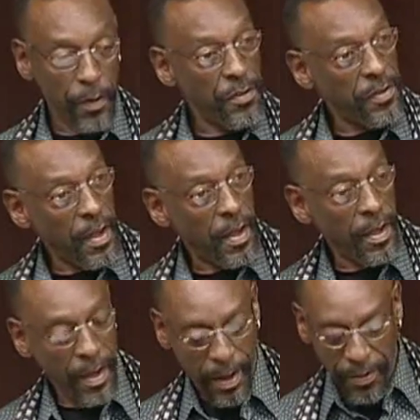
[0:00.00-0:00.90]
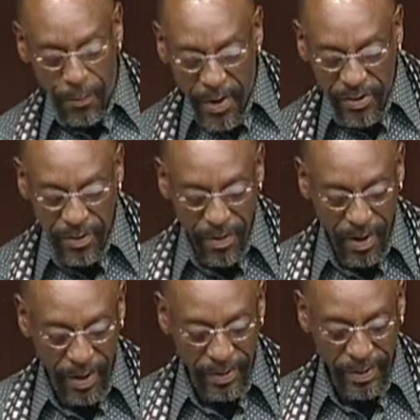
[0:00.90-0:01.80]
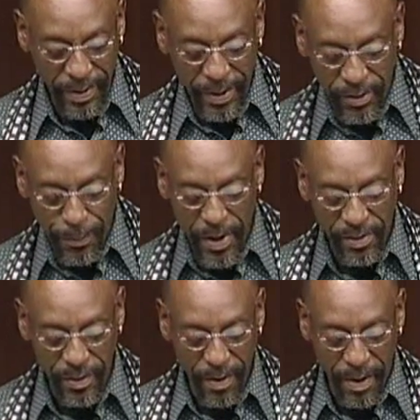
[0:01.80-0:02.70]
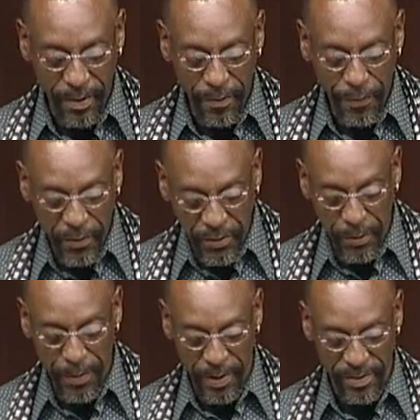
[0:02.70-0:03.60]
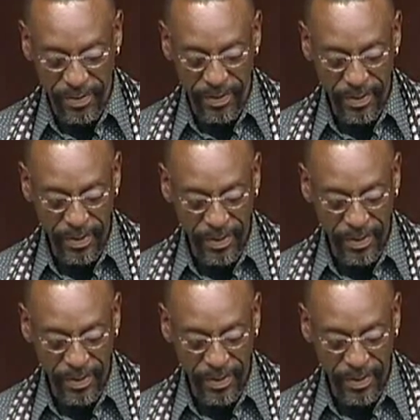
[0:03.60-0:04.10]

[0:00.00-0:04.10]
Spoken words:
Say the restaurant is a restaurant for tourists,